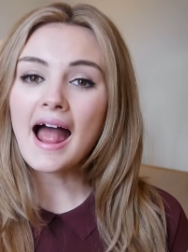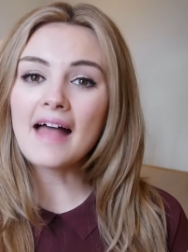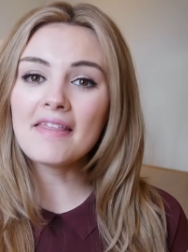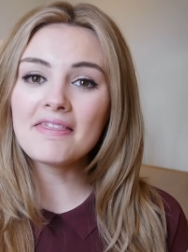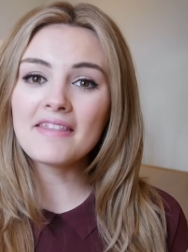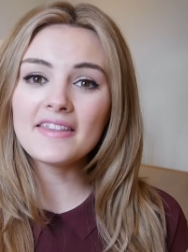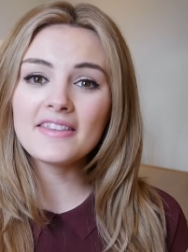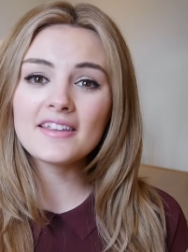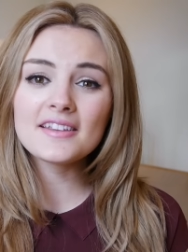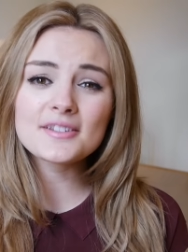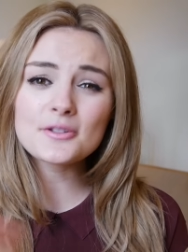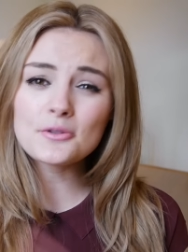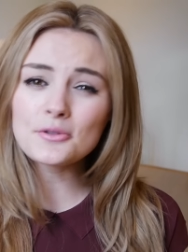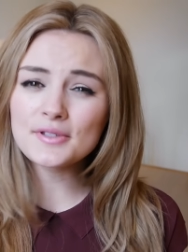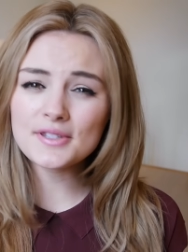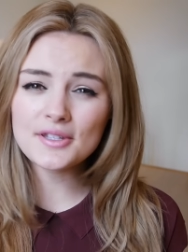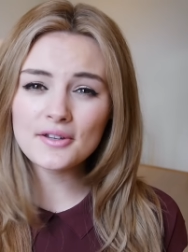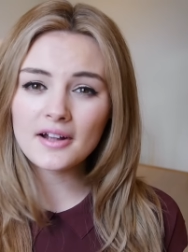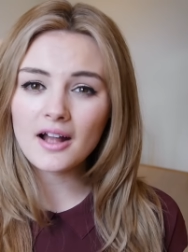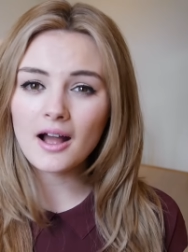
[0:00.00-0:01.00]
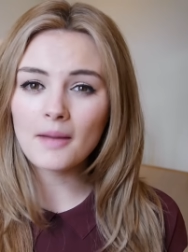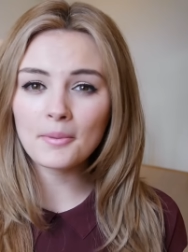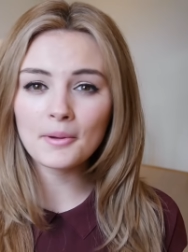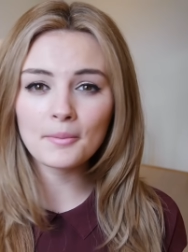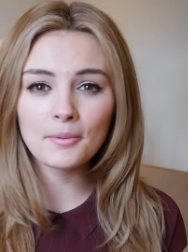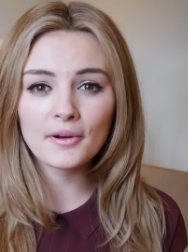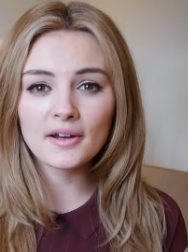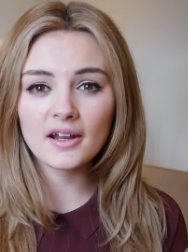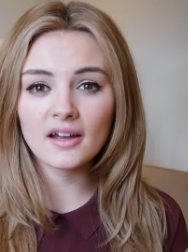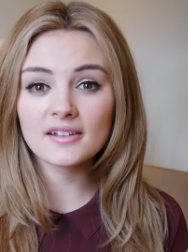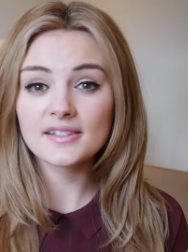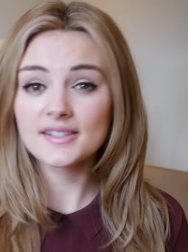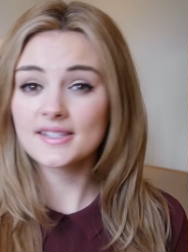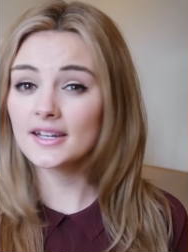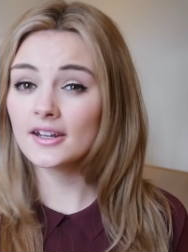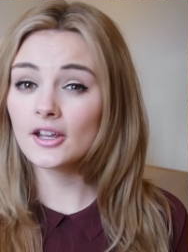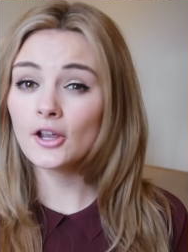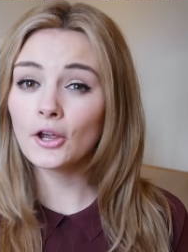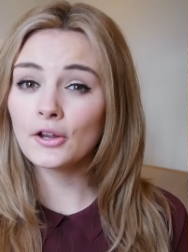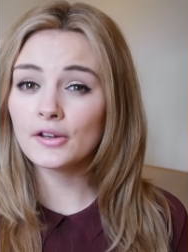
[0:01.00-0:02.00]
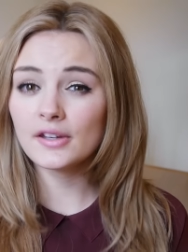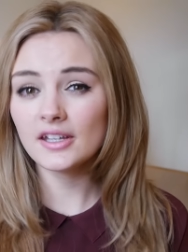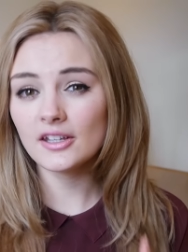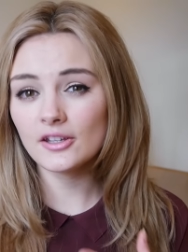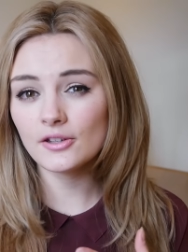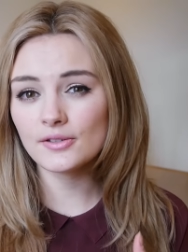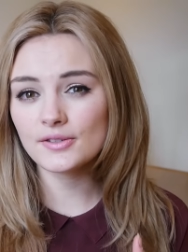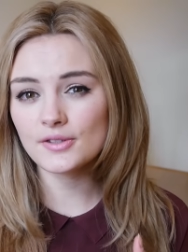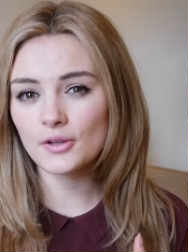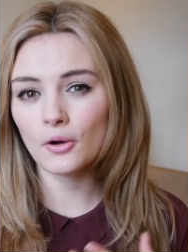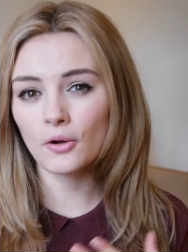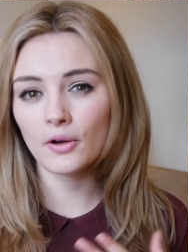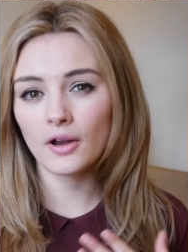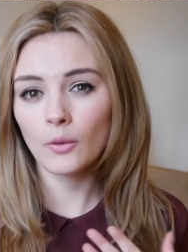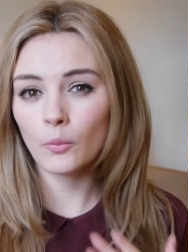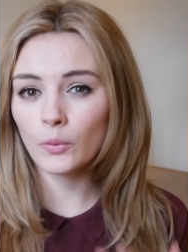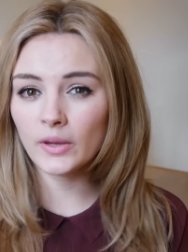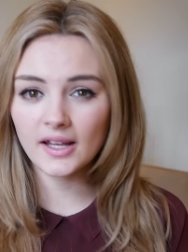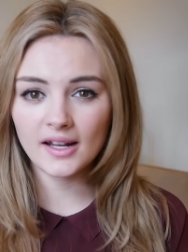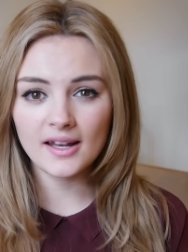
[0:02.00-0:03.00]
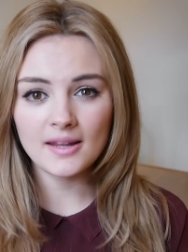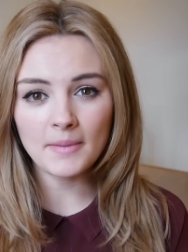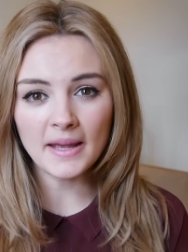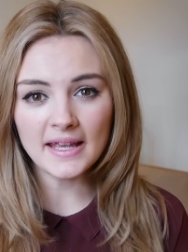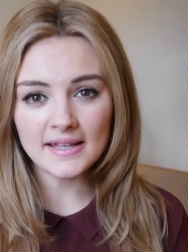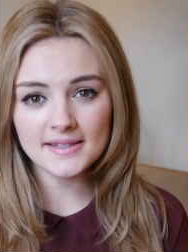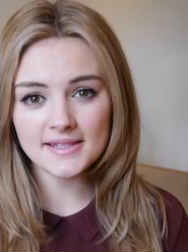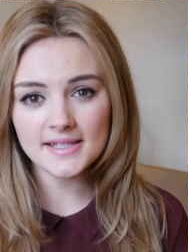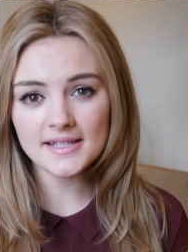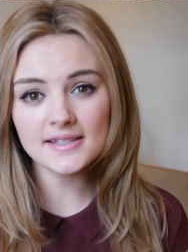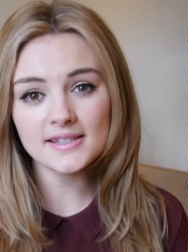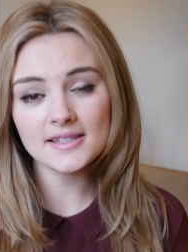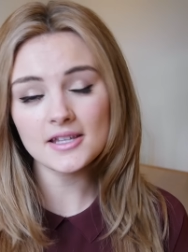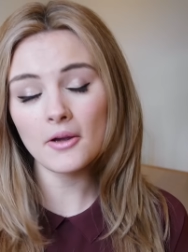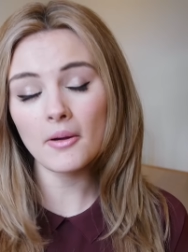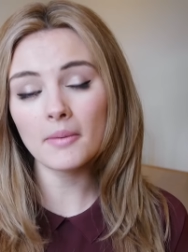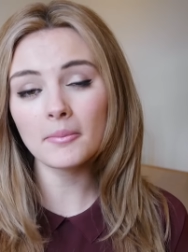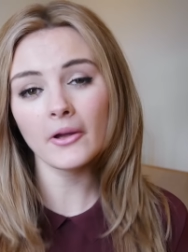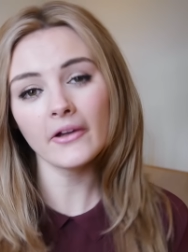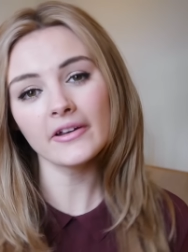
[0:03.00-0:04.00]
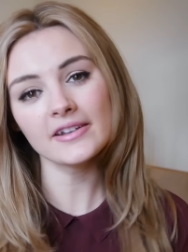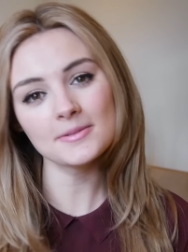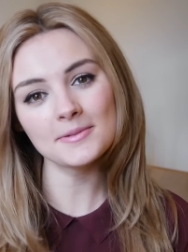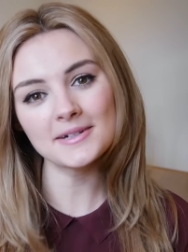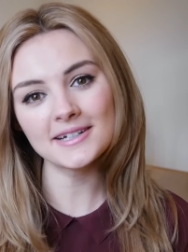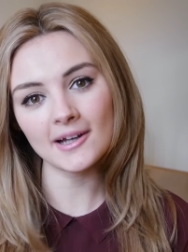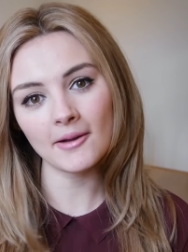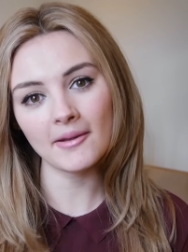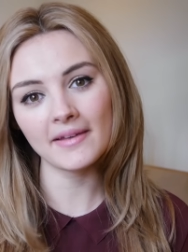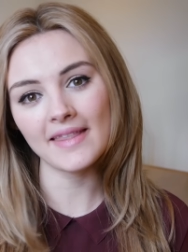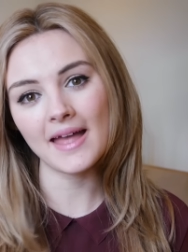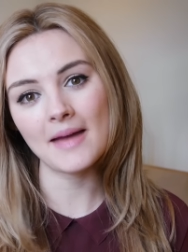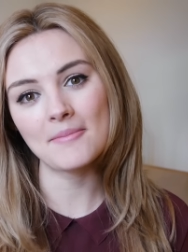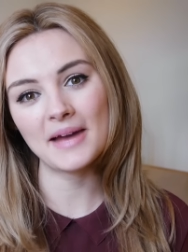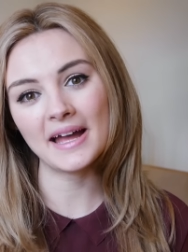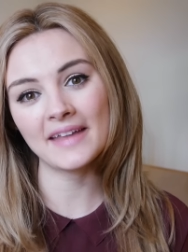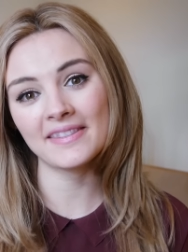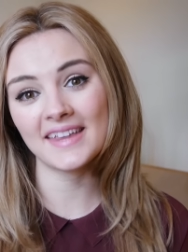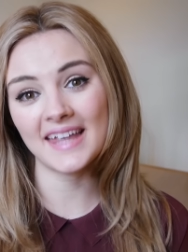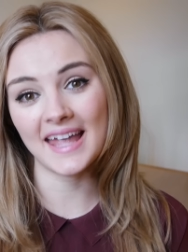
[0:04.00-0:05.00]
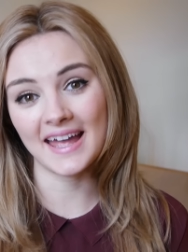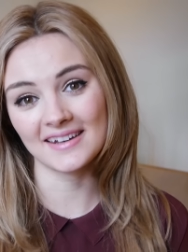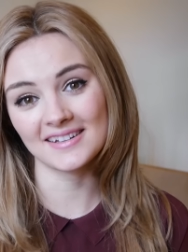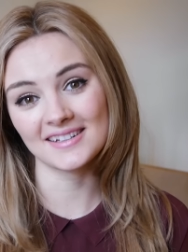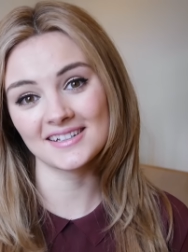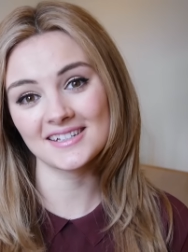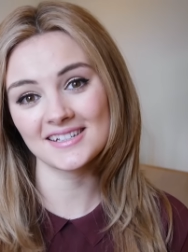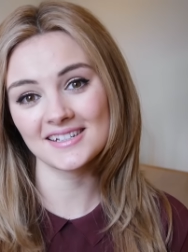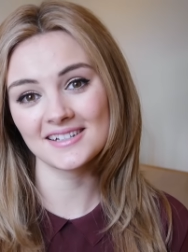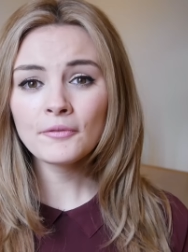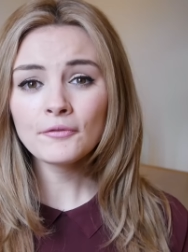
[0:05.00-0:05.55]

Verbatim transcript: And then there's also a couple of products that I only use on a weekly basis, so I'm going to be showing them at the end.